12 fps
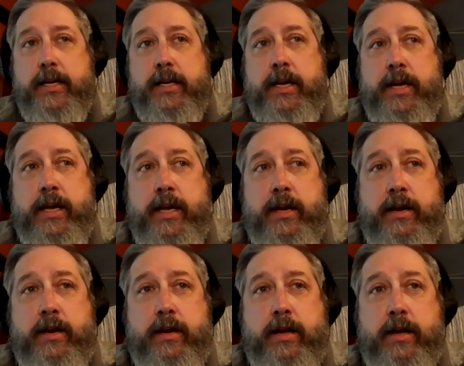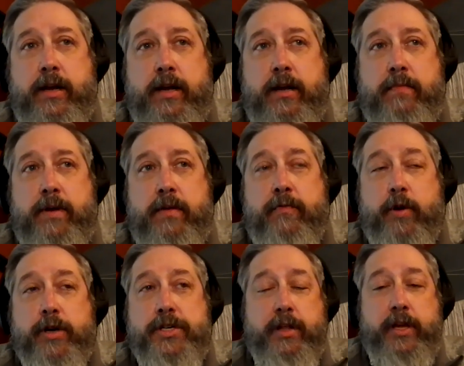And
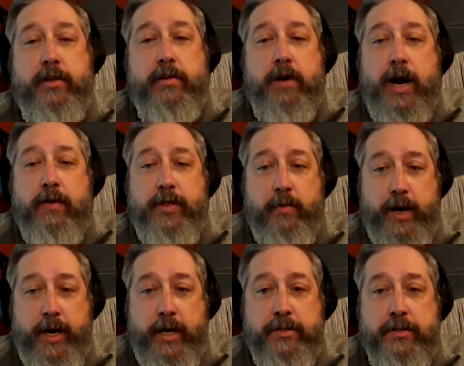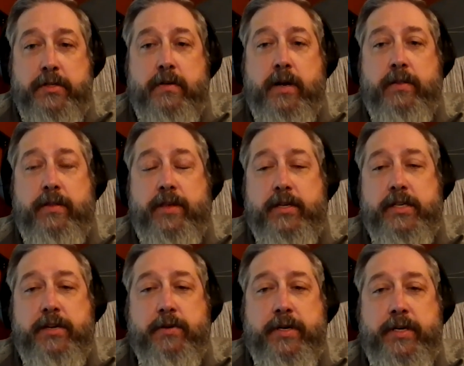unfortunately, throughout the range, the things that
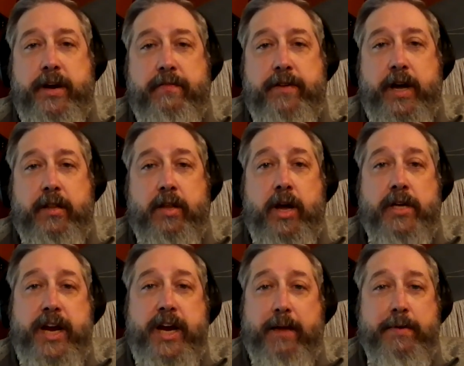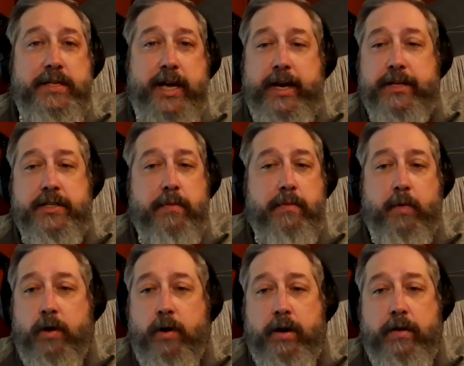you identified, loss of habitat is number
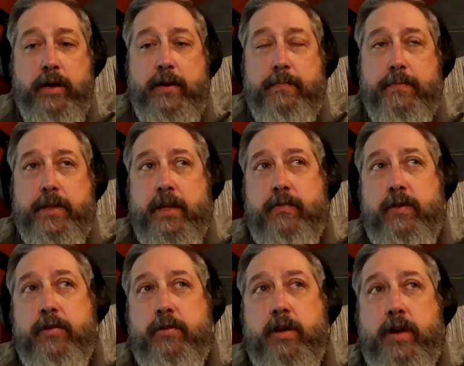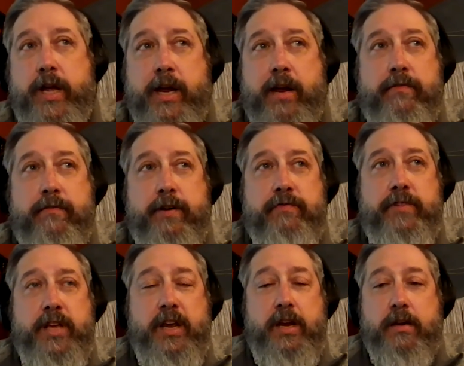one. If you don't have
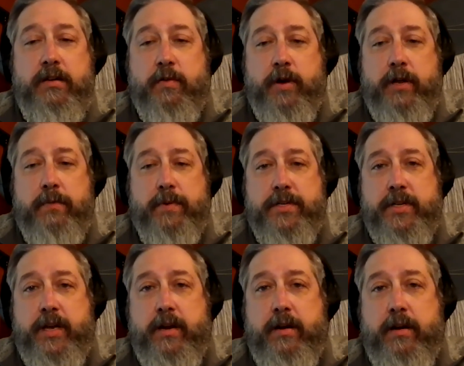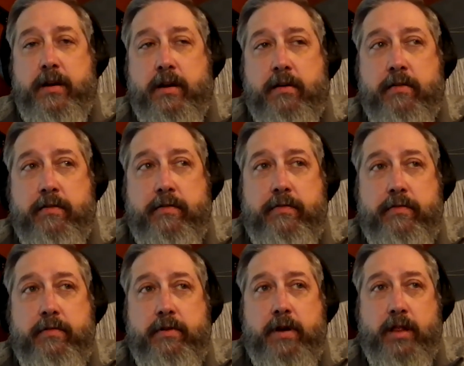15 to 20% of
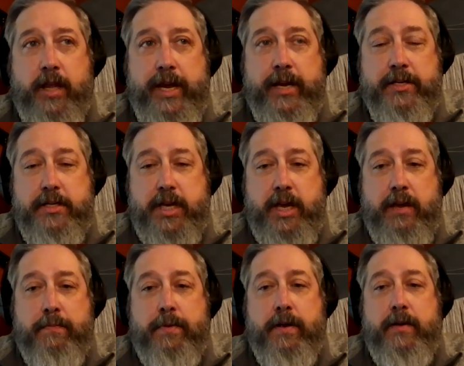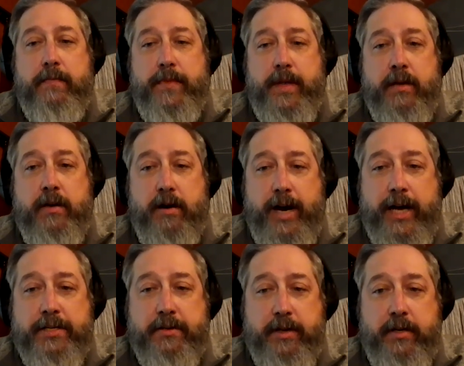a landscape in
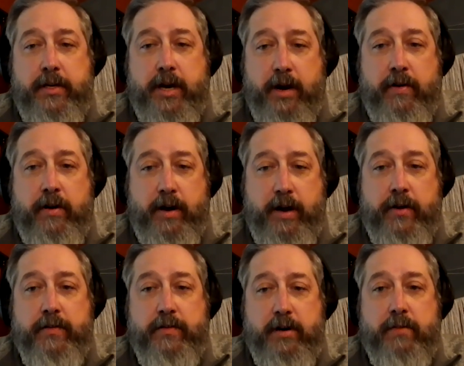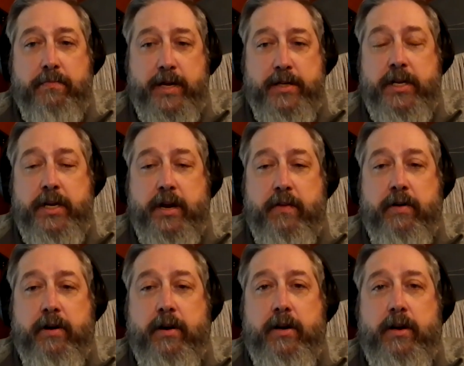grassland cover, undisturbed nesting
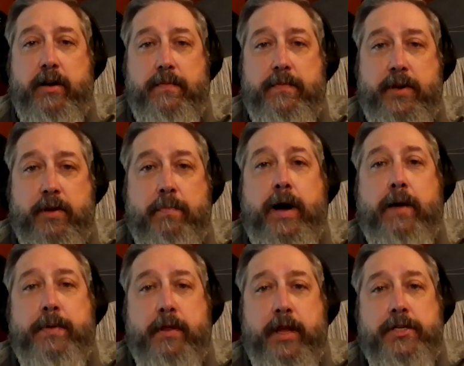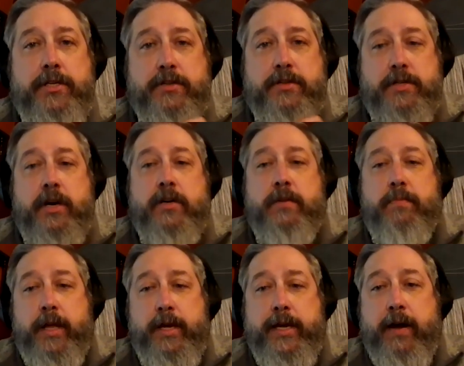cover, your populations will start to
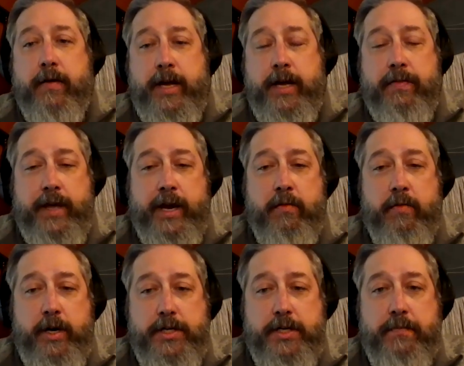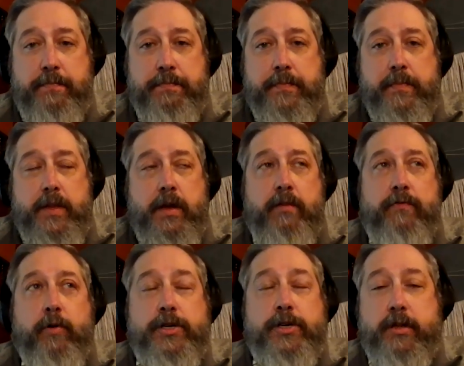blink out in that region.
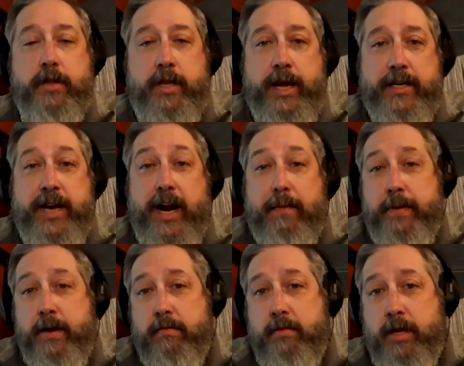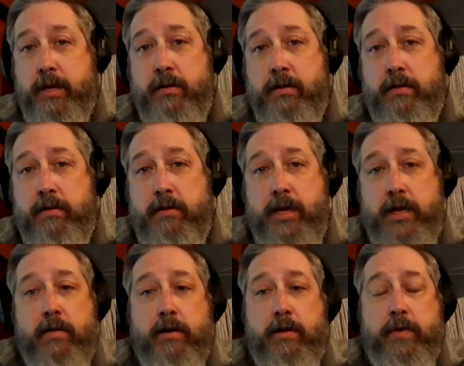Unfortunately, that's happened in
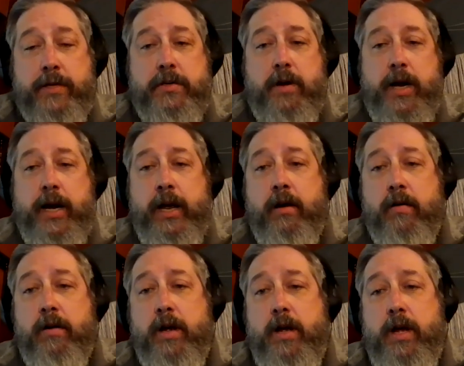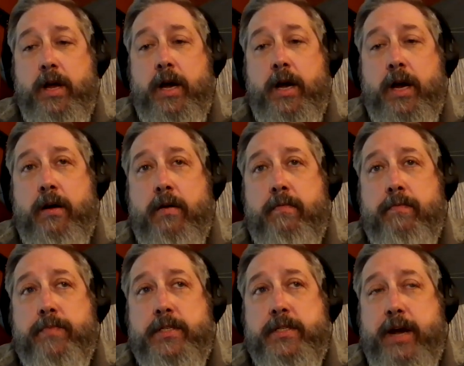Northwest Ohio.
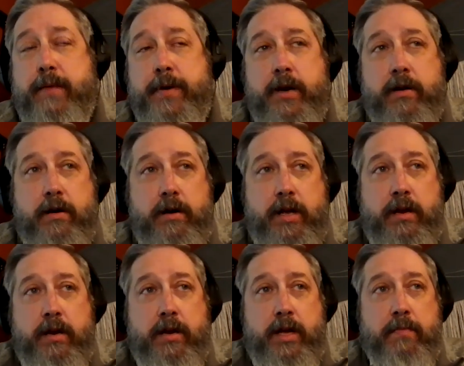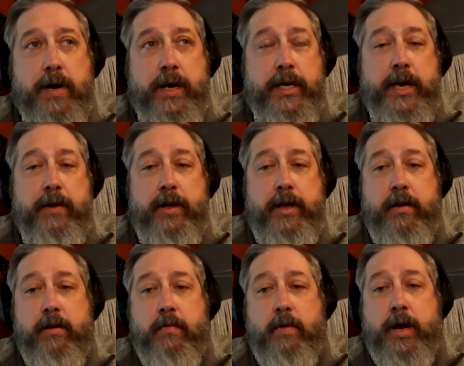It's happened here in my county here
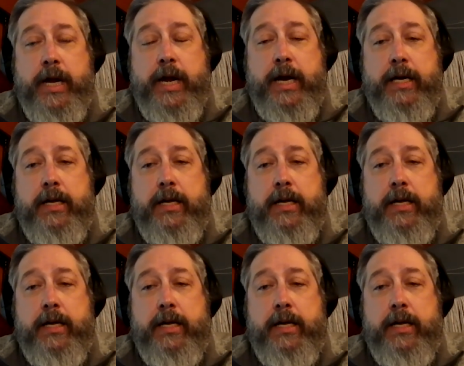in Wyandotte.